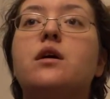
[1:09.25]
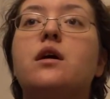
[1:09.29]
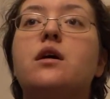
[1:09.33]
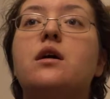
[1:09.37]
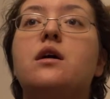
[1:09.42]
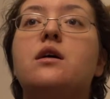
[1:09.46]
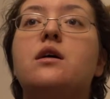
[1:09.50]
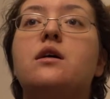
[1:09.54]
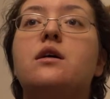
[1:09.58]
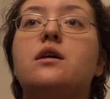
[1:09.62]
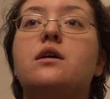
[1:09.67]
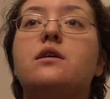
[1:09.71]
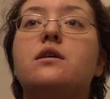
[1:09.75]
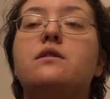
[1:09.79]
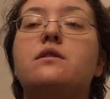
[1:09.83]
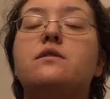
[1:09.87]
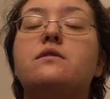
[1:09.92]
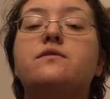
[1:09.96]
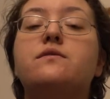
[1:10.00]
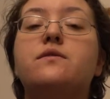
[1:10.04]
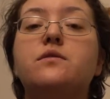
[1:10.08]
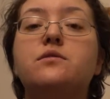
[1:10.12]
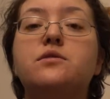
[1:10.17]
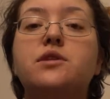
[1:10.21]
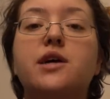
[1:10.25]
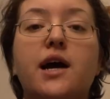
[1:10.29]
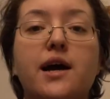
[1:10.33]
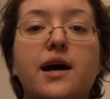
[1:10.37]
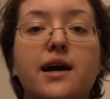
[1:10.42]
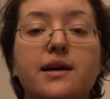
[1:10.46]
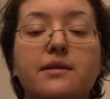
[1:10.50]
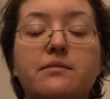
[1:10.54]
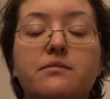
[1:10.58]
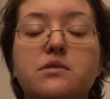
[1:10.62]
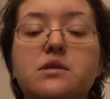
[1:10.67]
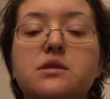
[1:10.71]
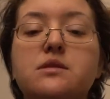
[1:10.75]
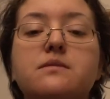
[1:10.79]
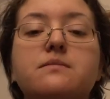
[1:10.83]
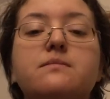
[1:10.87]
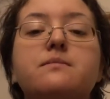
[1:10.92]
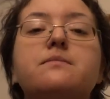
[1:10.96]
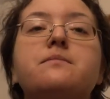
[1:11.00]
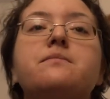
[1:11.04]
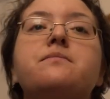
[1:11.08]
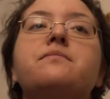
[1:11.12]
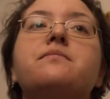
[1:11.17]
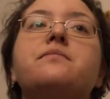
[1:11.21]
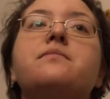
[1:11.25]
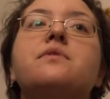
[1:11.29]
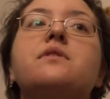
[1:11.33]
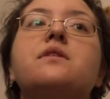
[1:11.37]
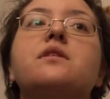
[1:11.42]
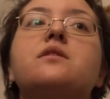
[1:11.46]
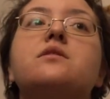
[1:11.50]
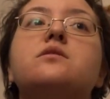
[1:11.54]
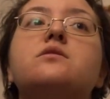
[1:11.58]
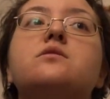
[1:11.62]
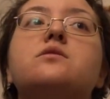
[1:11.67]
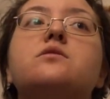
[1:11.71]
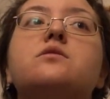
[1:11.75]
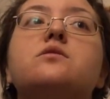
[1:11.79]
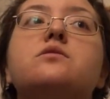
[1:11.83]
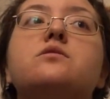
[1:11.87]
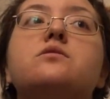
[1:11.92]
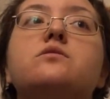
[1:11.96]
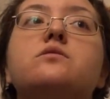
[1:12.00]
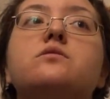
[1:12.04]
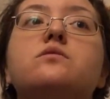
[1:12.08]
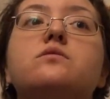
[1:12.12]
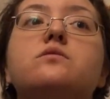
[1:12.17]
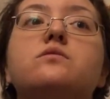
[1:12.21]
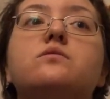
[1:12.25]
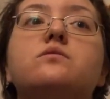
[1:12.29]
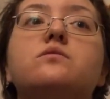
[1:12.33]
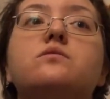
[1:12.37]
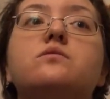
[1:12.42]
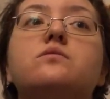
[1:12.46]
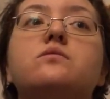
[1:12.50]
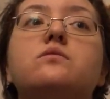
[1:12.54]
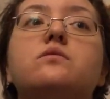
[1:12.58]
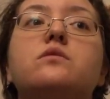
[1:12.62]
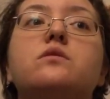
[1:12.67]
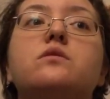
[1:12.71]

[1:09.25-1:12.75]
a few times to